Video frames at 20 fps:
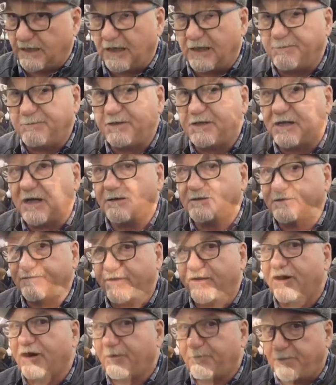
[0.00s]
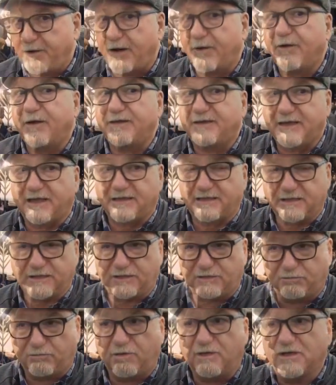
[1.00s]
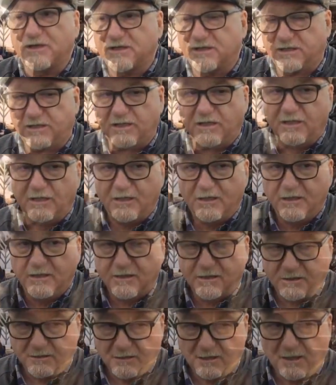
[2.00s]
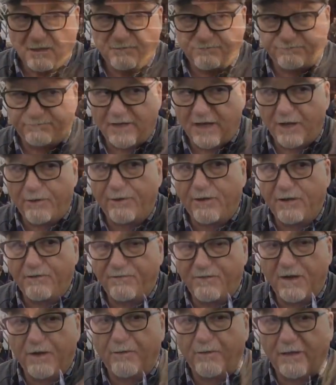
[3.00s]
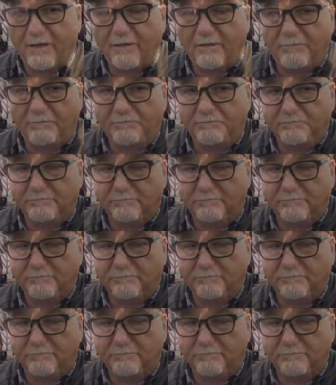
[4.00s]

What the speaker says: it becomes very apparent that this was a very, very